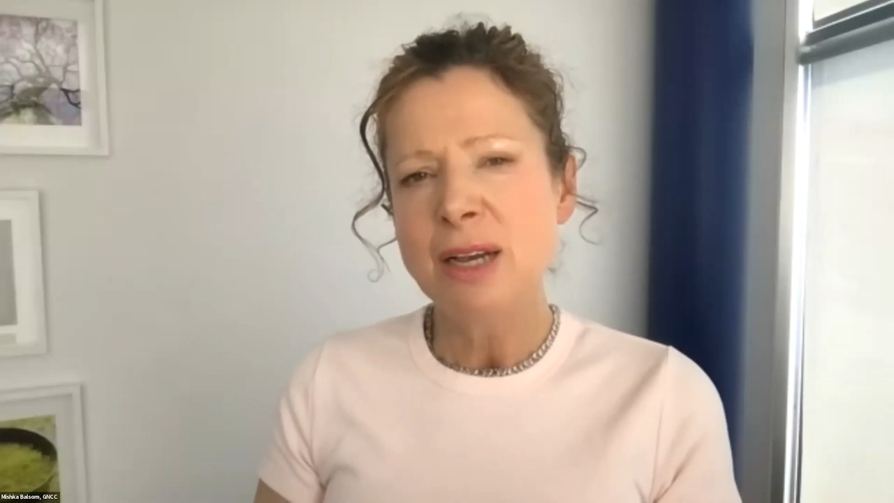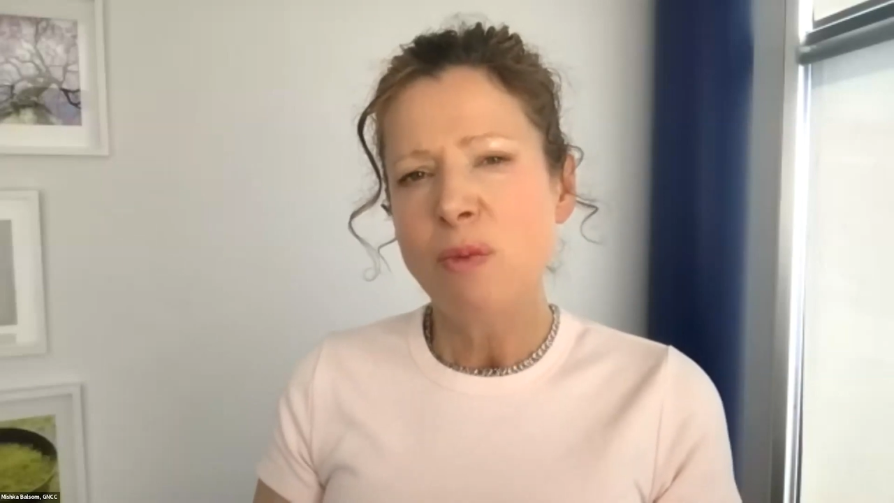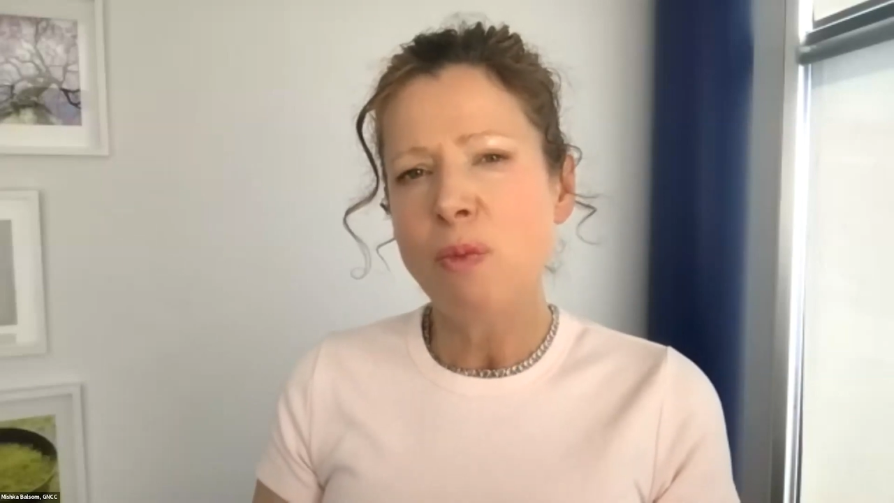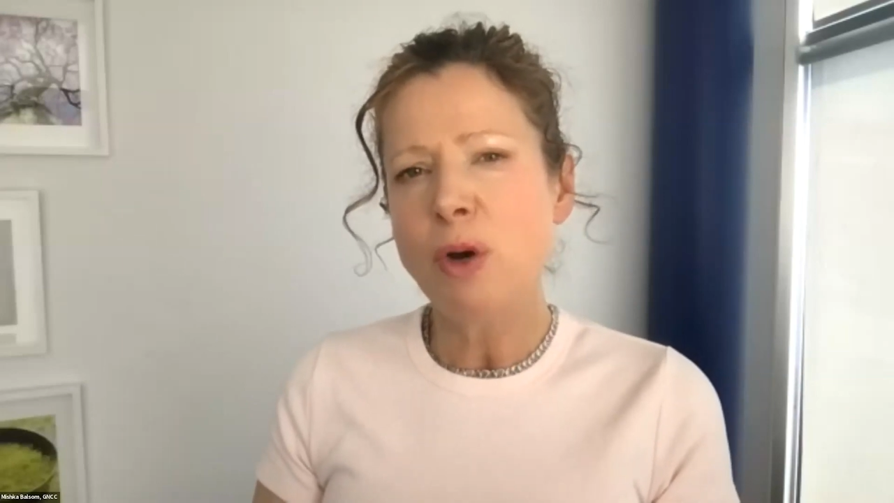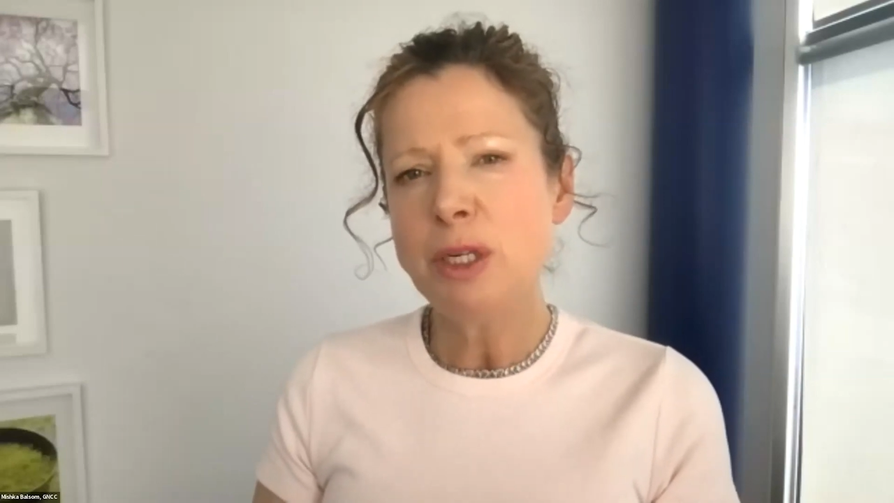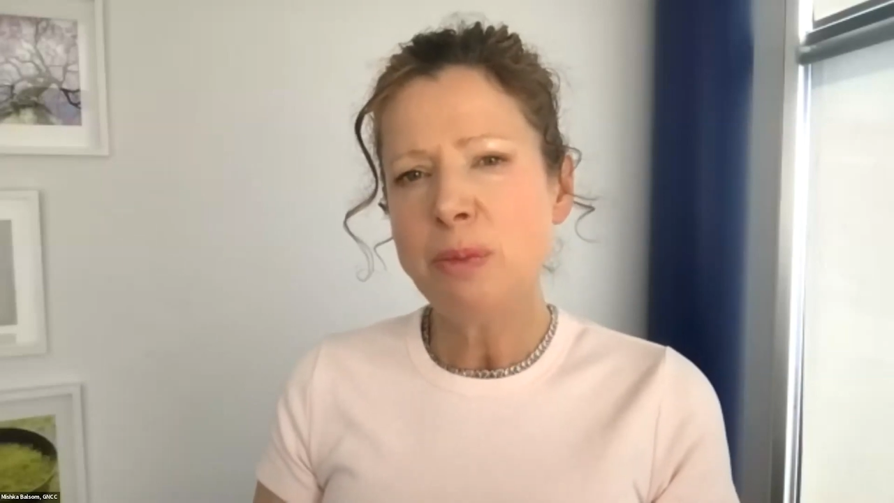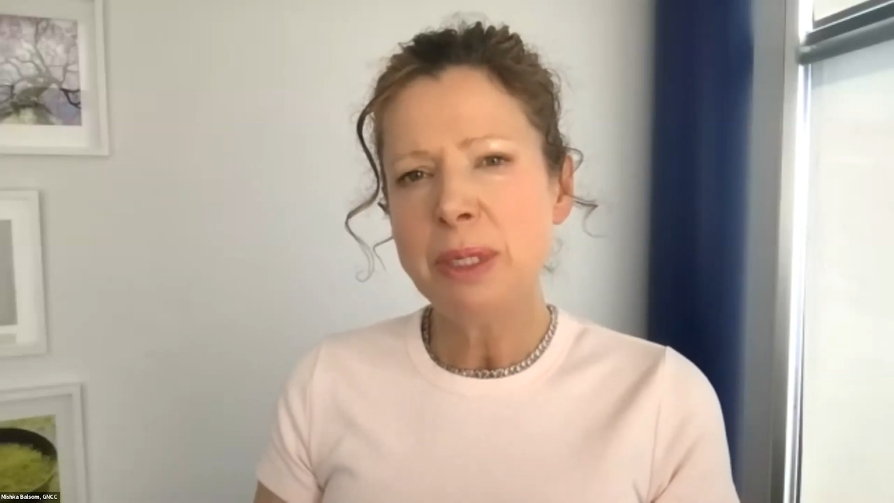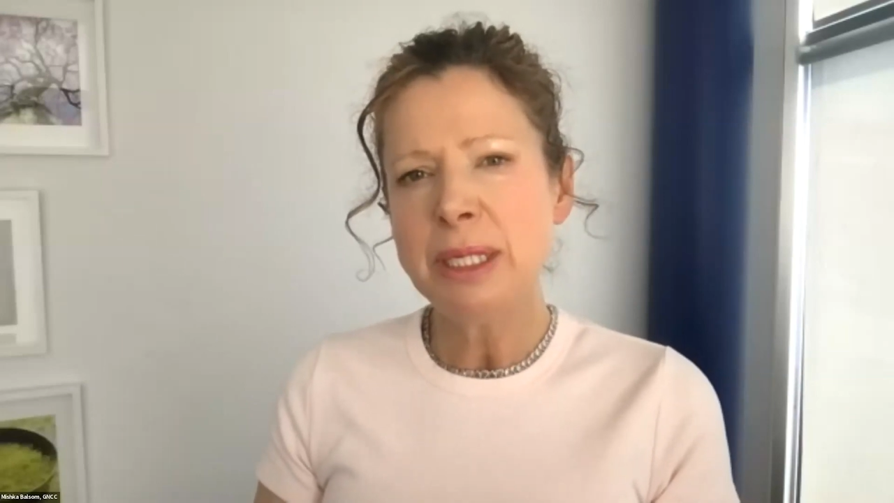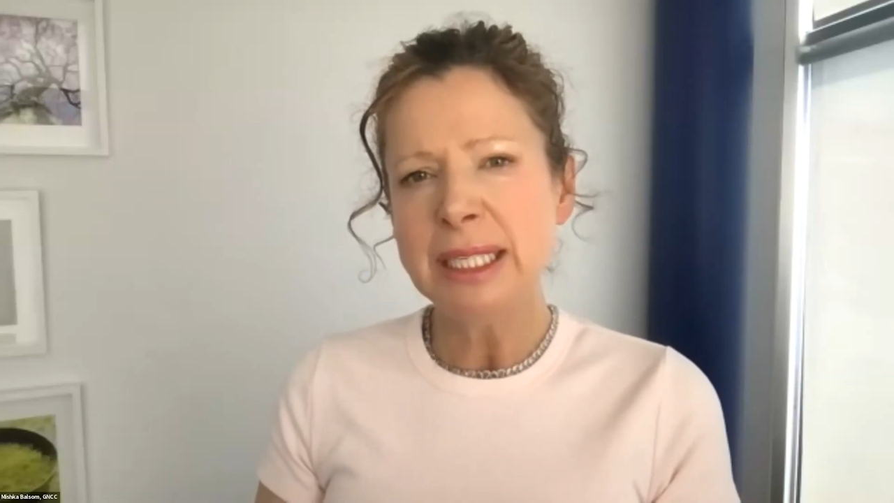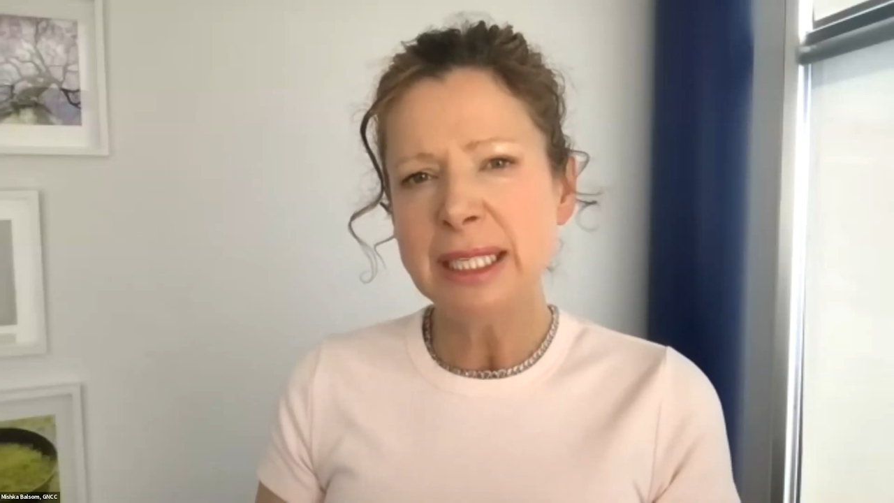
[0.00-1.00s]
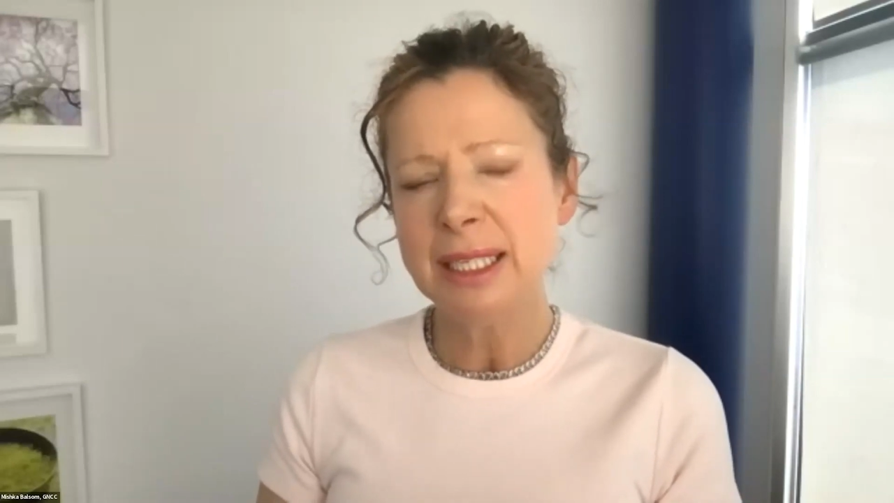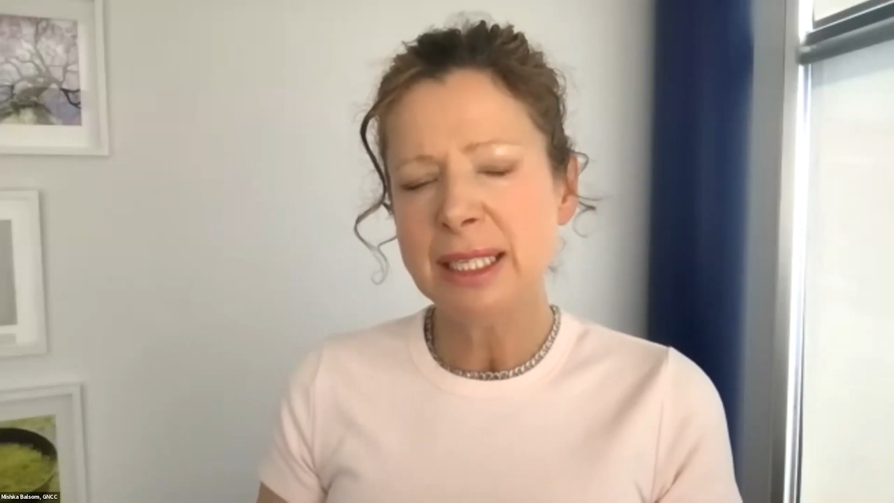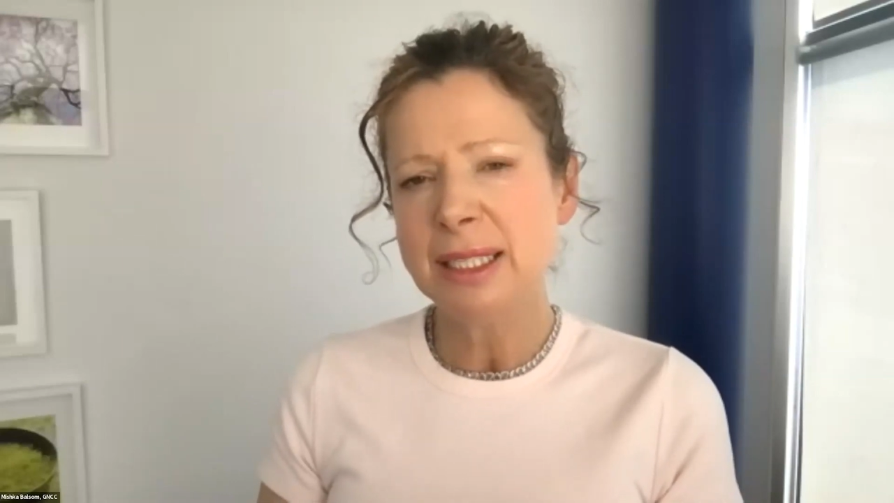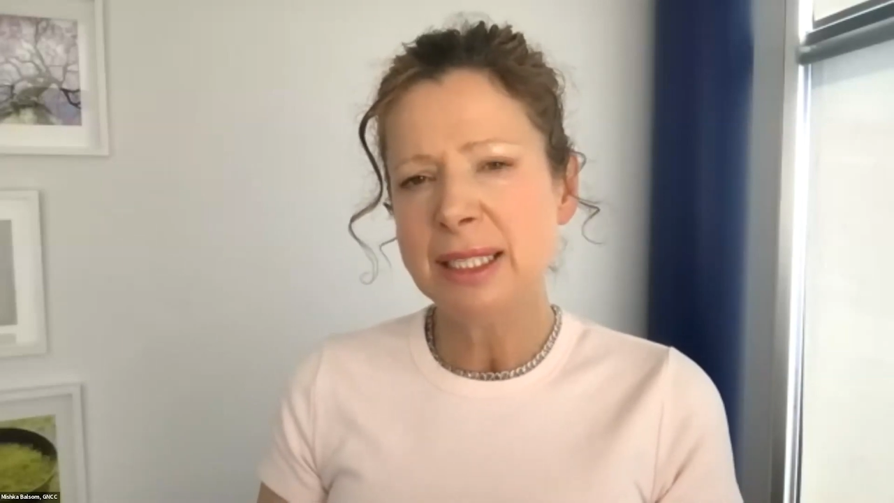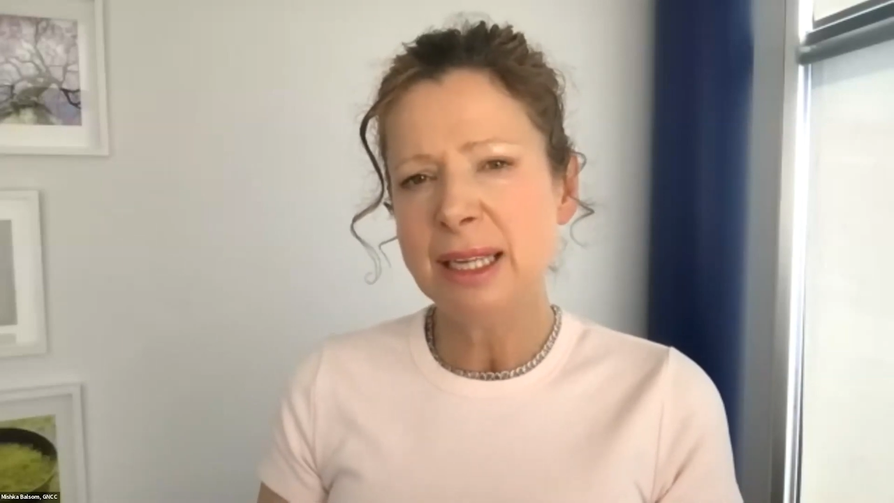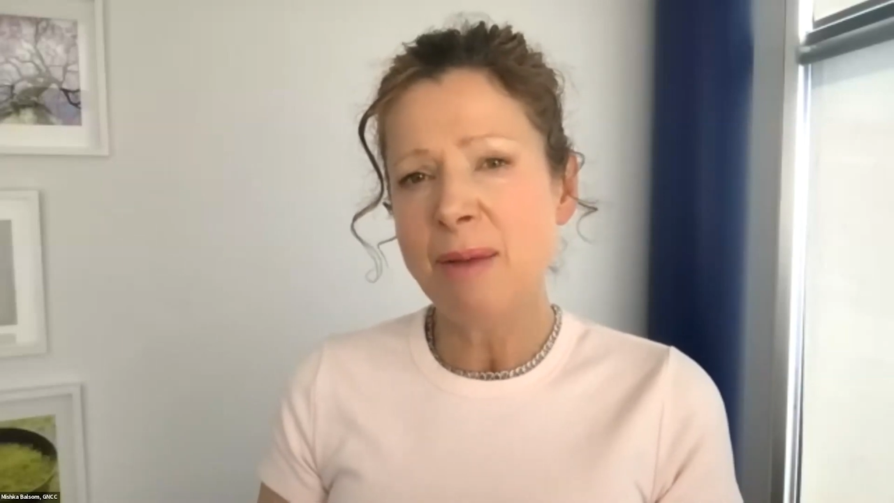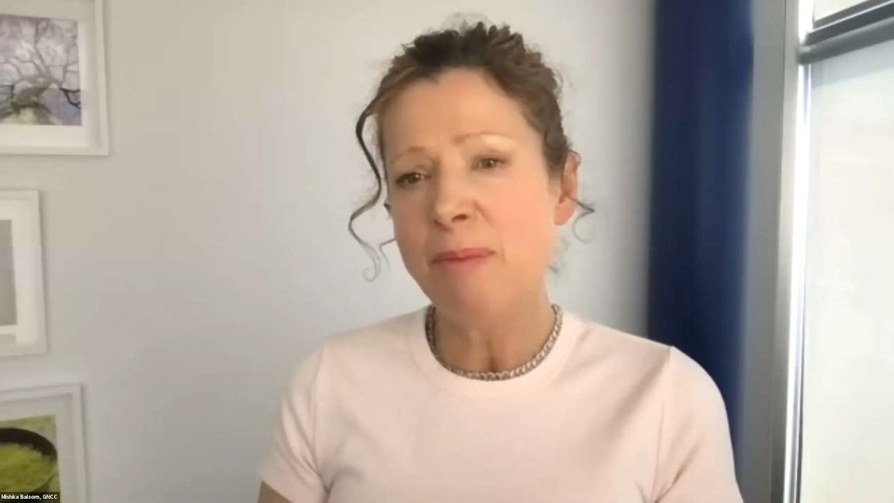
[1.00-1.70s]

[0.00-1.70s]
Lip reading: what businesses